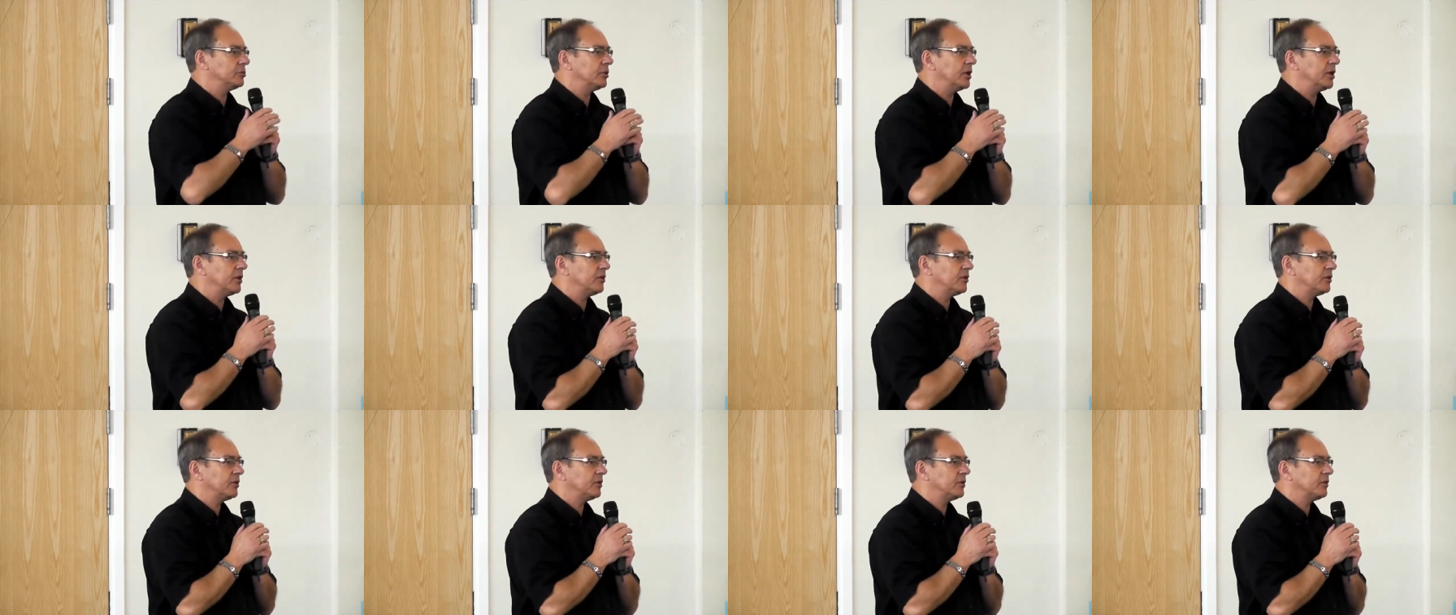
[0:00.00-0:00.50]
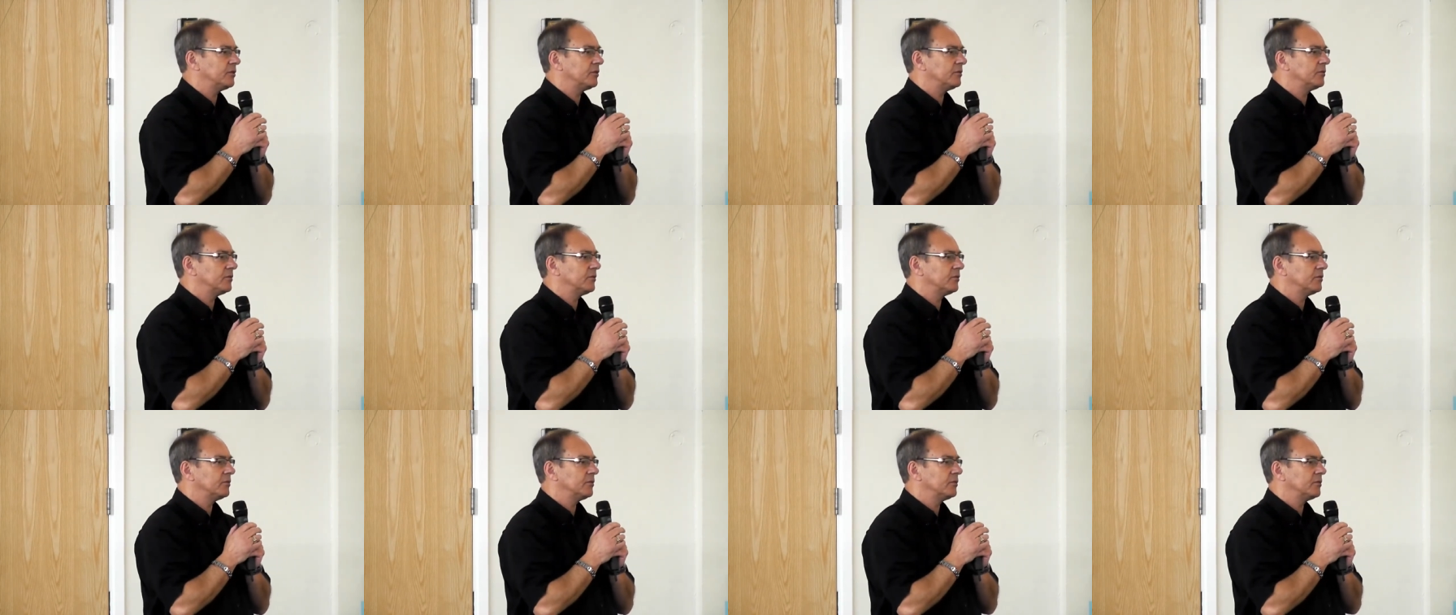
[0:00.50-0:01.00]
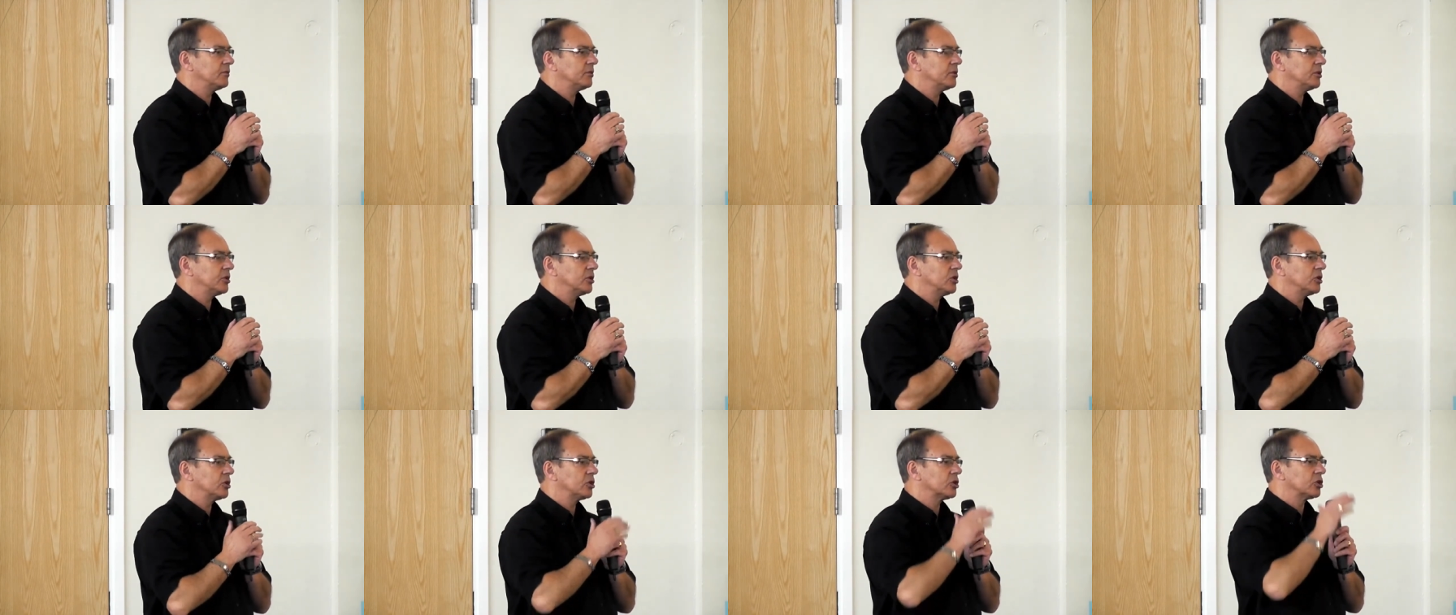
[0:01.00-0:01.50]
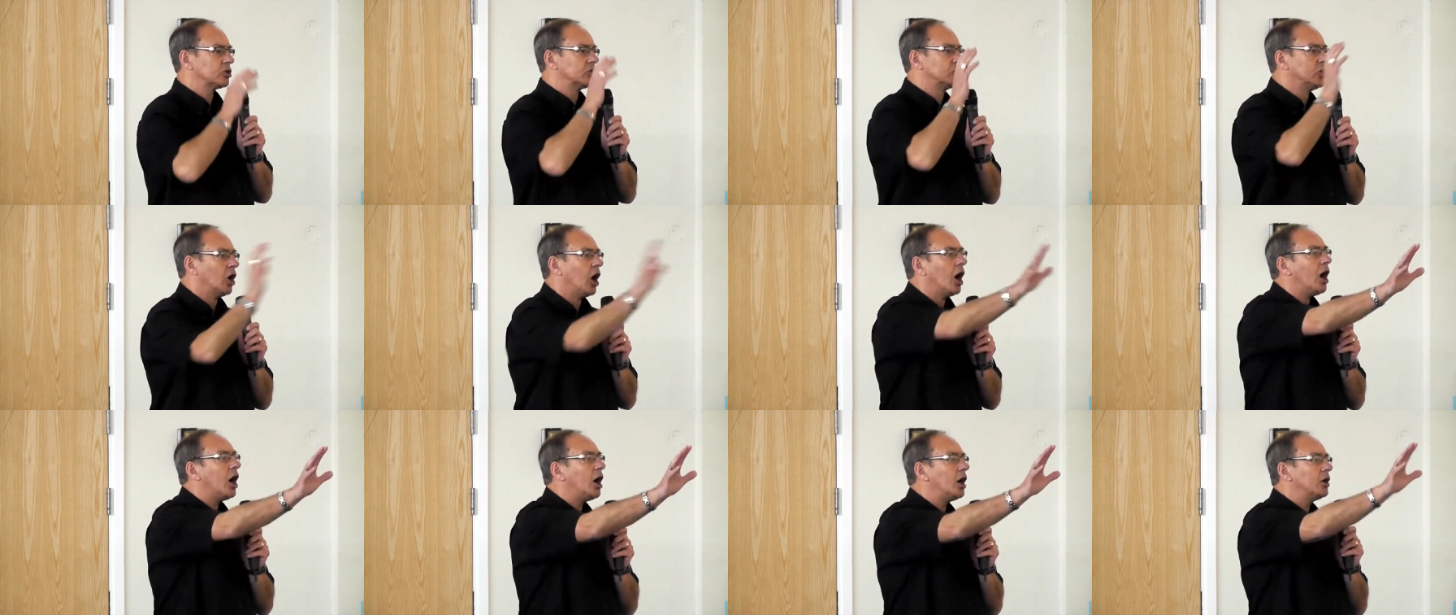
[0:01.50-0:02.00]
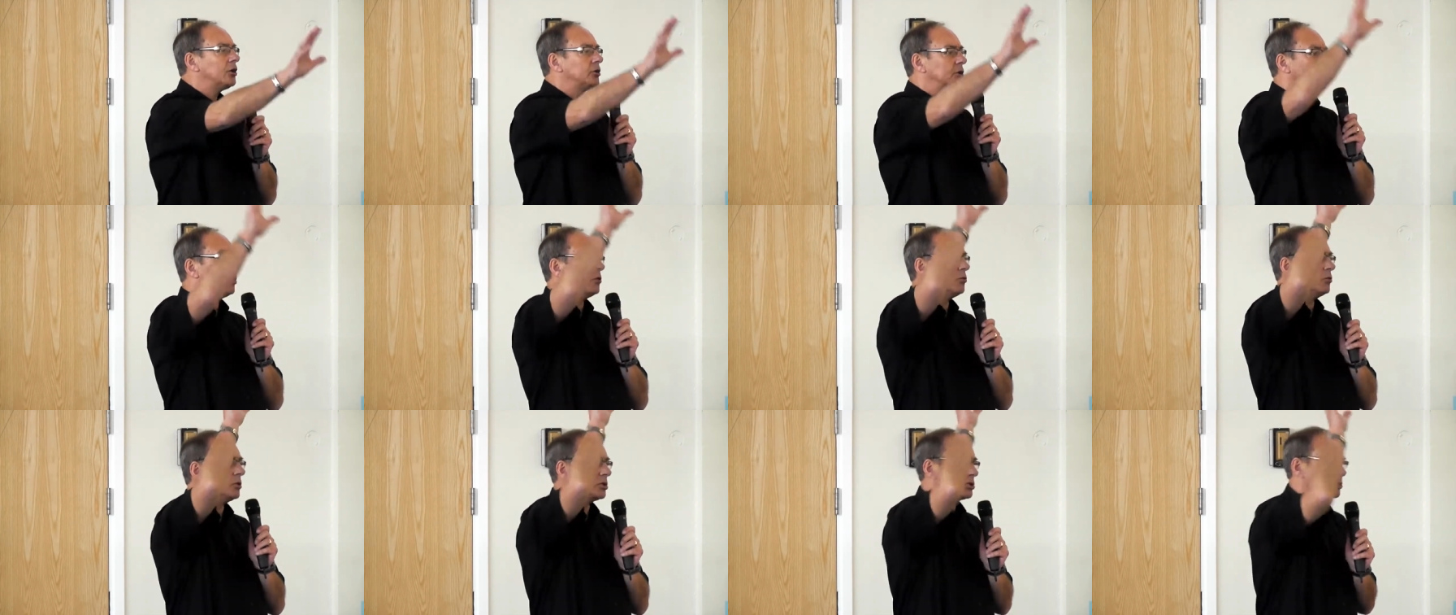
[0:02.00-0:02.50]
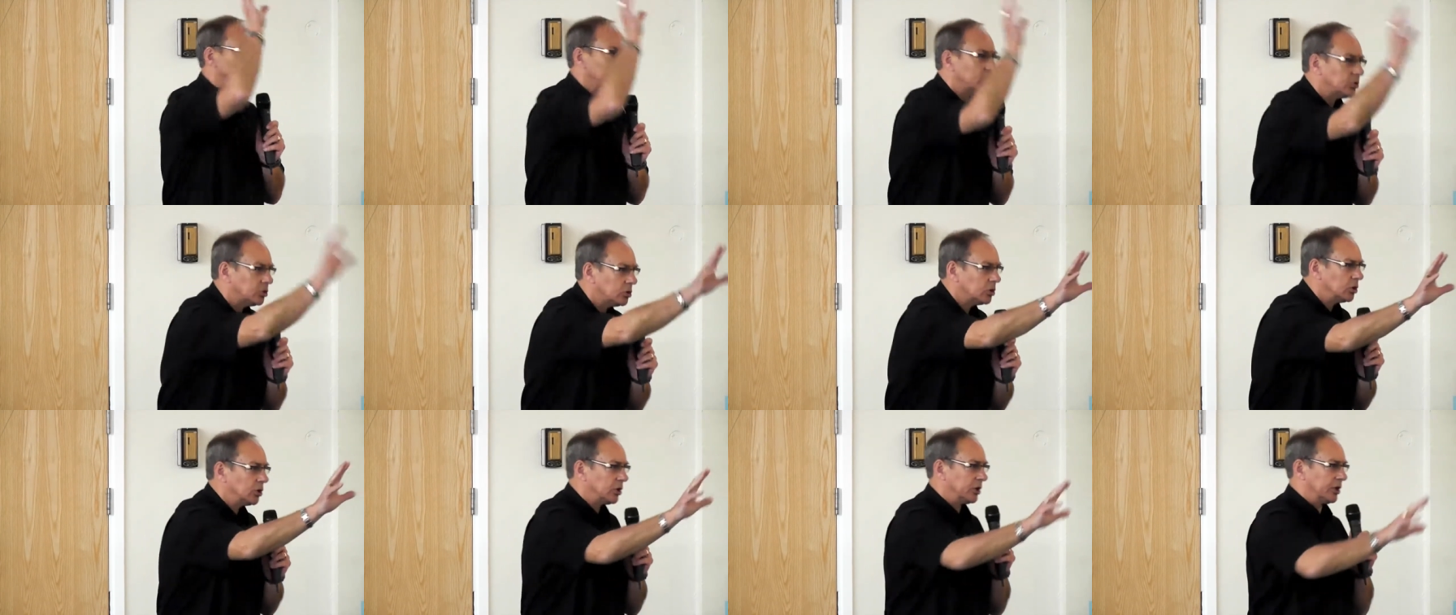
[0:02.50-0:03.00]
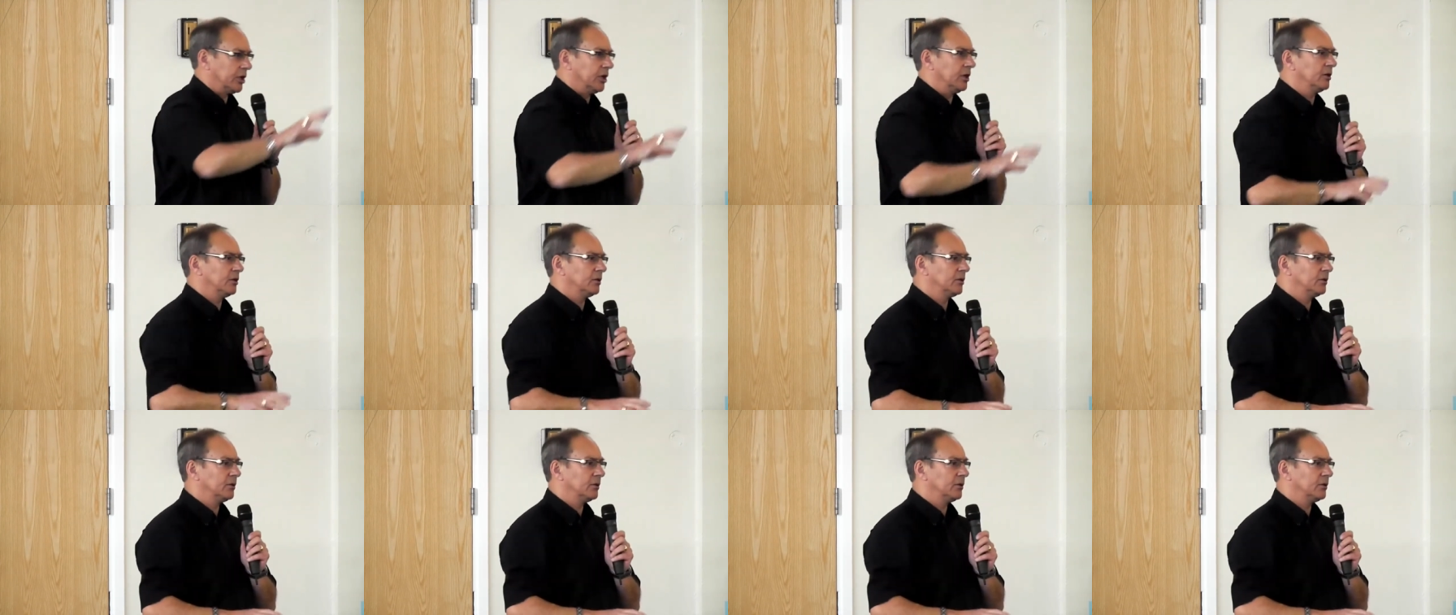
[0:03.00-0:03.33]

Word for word: with. God was holy,